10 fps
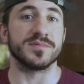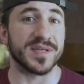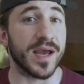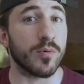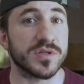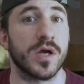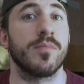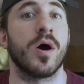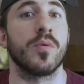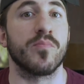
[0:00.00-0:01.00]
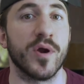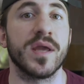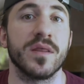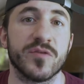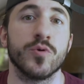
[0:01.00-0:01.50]
Today I want to talk about
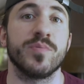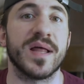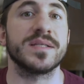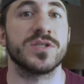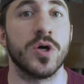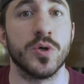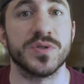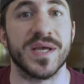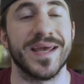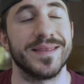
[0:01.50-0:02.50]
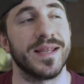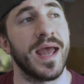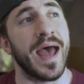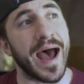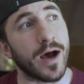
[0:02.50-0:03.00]
breaking through plateaus and
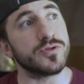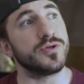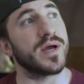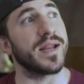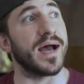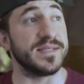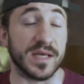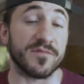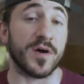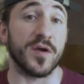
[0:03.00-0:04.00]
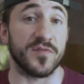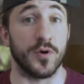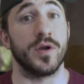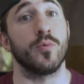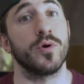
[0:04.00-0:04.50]
how to kind of identify if
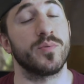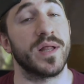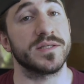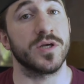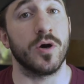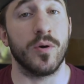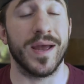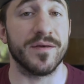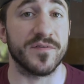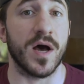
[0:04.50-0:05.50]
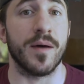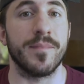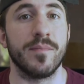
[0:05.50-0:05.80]
you're in a real plateau and if not,